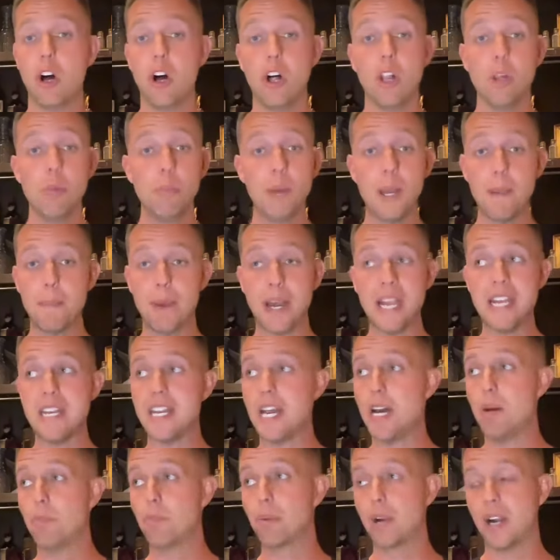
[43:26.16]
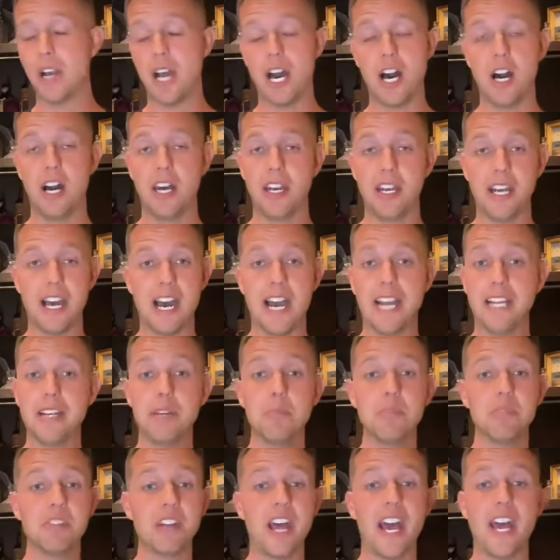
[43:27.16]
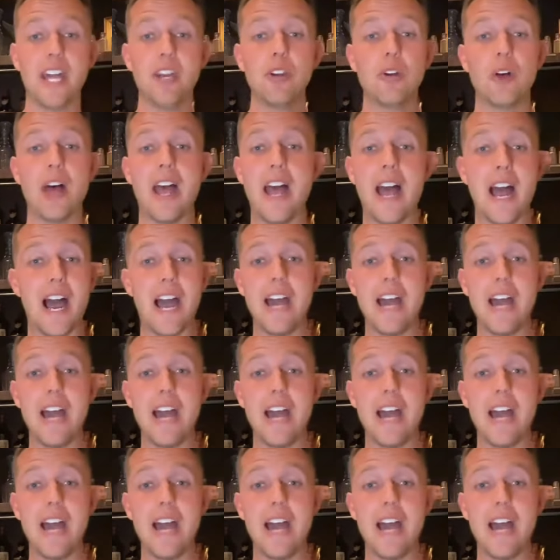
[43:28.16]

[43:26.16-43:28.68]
all of my buy it now items, I don't